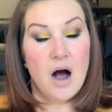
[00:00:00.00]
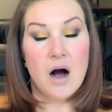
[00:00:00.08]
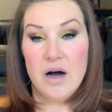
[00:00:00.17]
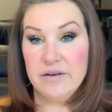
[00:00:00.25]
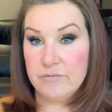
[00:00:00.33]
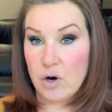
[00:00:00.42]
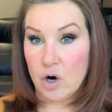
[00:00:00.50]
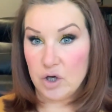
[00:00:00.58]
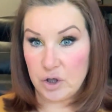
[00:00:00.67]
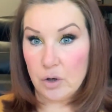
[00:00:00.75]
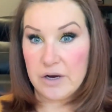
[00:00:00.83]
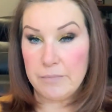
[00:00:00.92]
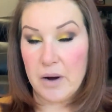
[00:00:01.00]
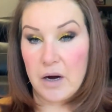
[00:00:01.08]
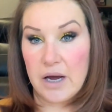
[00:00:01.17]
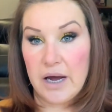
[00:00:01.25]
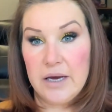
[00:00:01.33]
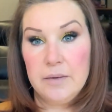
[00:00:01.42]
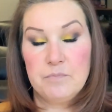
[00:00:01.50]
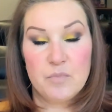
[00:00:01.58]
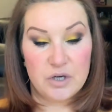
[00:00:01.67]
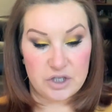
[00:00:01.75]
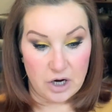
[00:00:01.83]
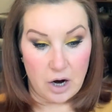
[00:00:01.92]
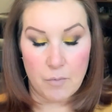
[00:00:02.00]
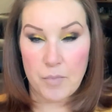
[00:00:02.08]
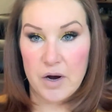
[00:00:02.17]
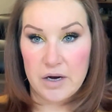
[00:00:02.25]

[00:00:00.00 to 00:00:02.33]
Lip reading: I've got a doggy buggy, which I'll put